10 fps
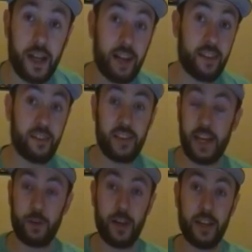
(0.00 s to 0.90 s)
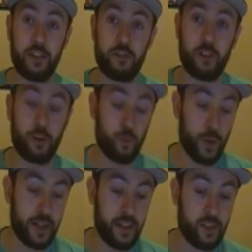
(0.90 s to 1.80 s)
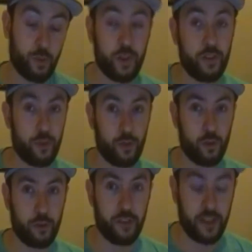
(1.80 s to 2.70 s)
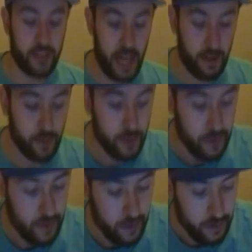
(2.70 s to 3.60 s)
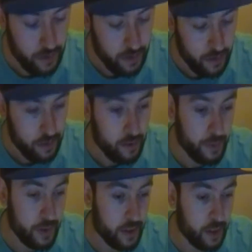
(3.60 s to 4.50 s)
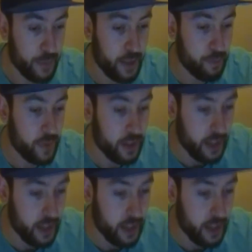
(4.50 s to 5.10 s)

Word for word: I got the Stay Cranky shirt when his original store shut down. Let me look him up.